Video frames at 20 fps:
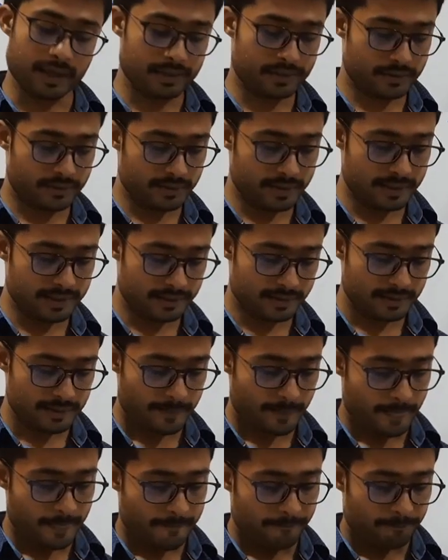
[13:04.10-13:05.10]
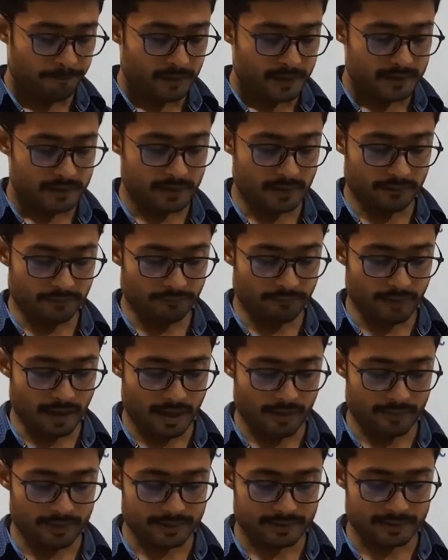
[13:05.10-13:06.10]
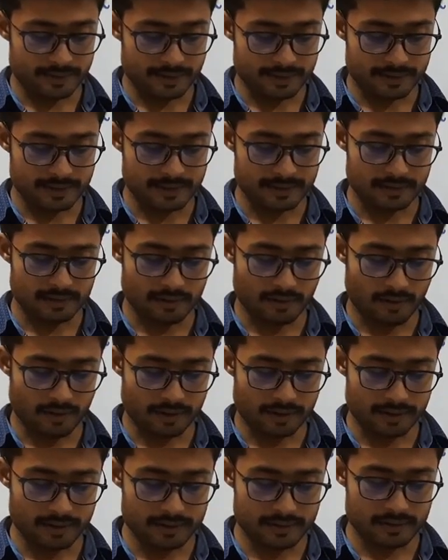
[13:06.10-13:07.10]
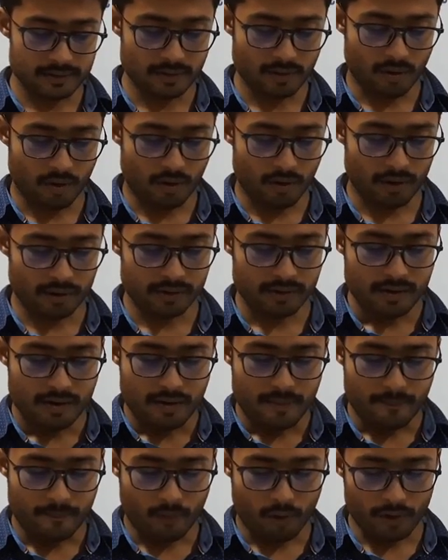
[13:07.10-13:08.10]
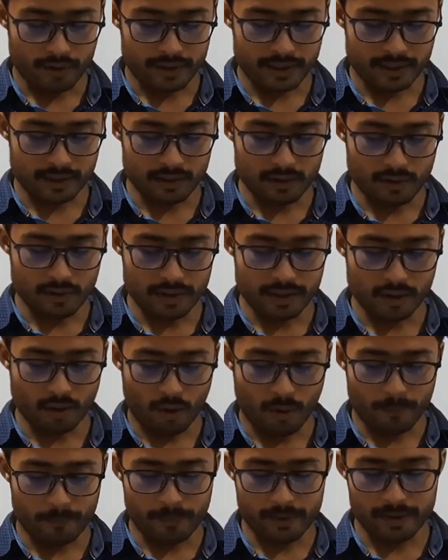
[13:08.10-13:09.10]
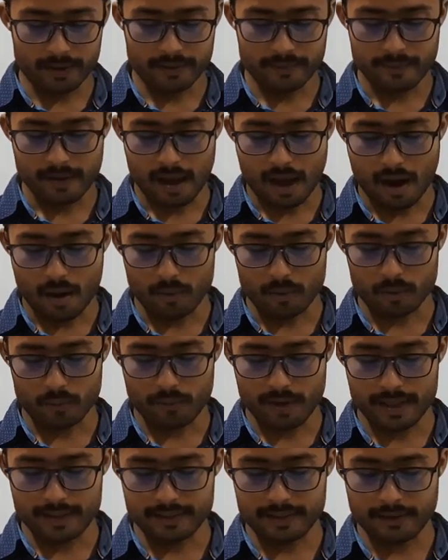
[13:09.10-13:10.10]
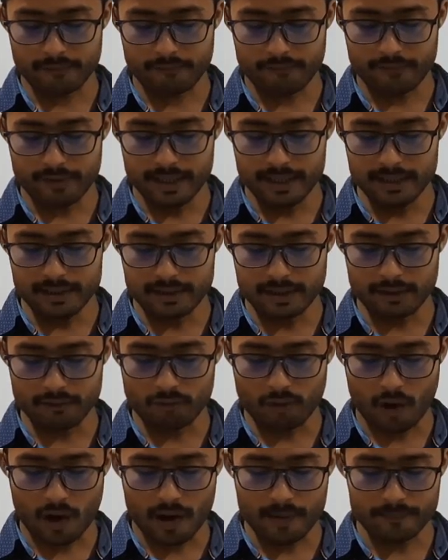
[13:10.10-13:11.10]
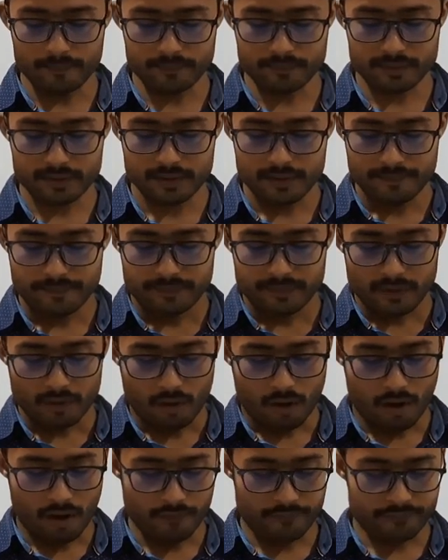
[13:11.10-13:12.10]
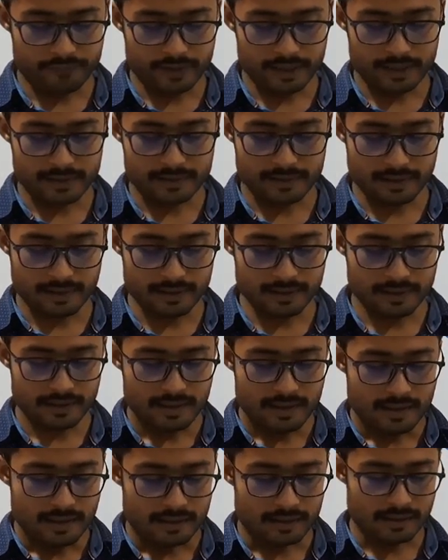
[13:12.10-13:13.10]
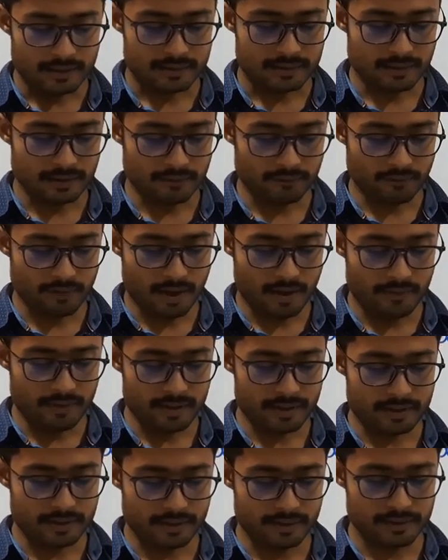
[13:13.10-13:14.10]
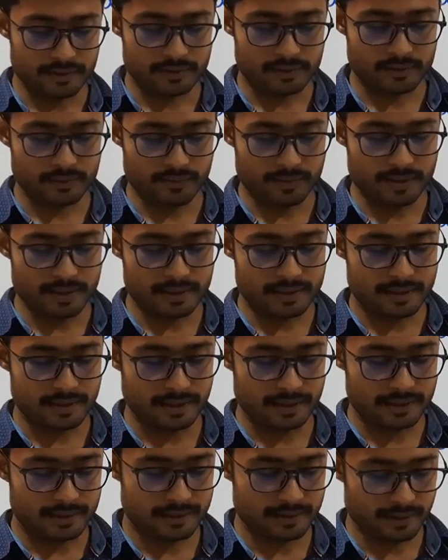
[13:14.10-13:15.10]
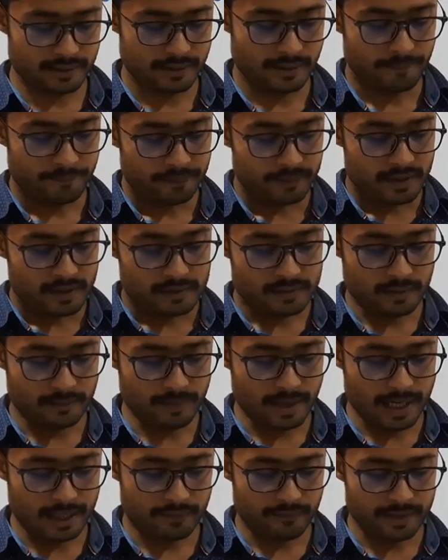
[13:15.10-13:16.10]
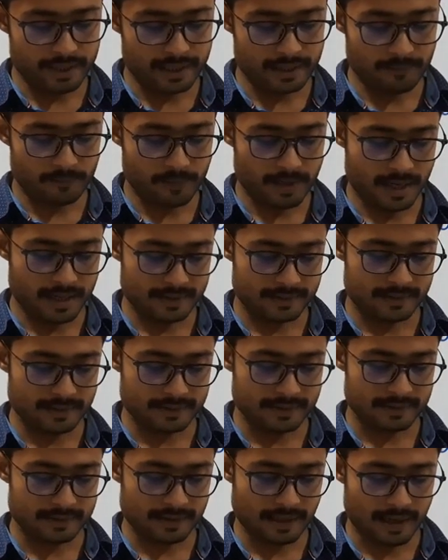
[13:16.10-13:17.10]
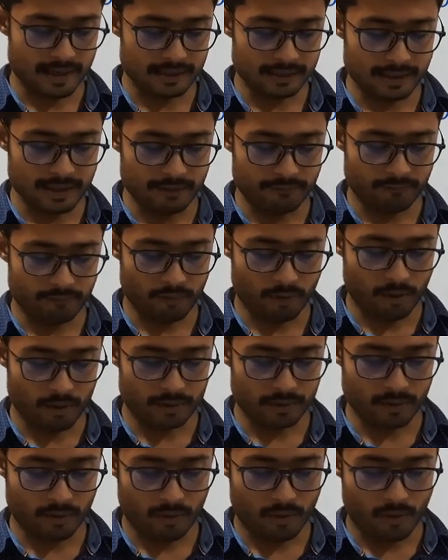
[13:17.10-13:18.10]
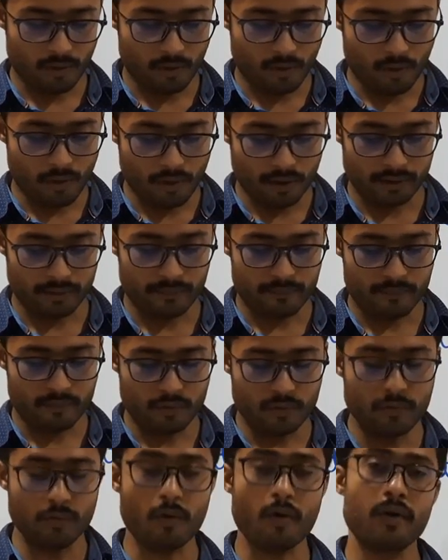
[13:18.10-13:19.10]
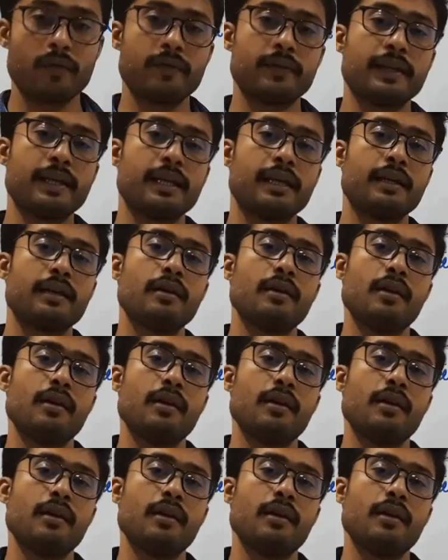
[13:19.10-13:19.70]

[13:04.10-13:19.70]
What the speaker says: students, some flowers such as lotus or morning glory open out when they feel the warmth of the sun. The sunflower turns toward the sun. Some aquatic plants such as algae float or move on the